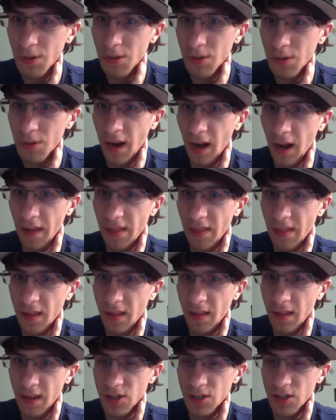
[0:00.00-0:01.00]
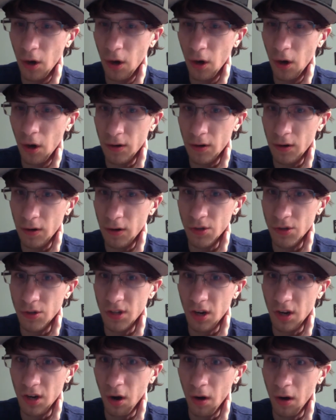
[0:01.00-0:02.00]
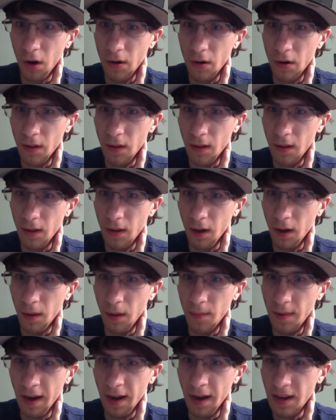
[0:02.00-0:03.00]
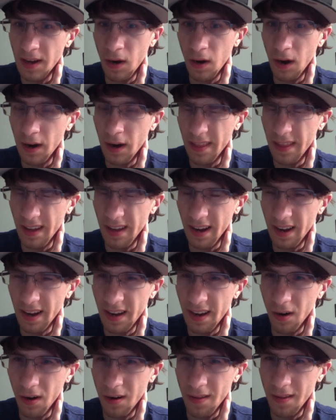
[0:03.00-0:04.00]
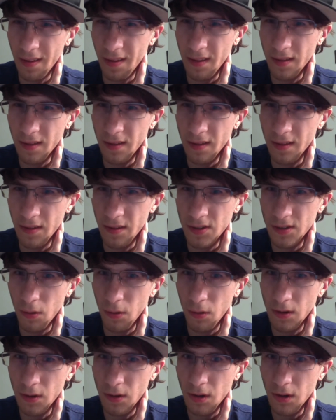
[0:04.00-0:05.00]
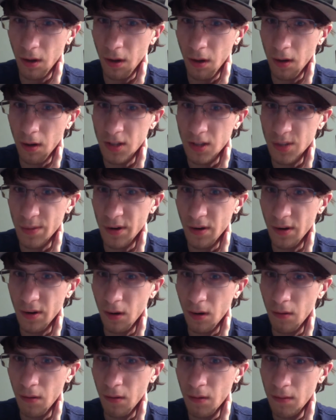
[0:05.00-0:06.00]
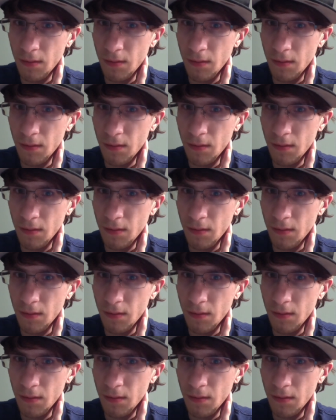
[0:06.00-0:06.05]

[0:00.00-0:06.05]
and then I think the starter turns a card, any card into the soul into superior call.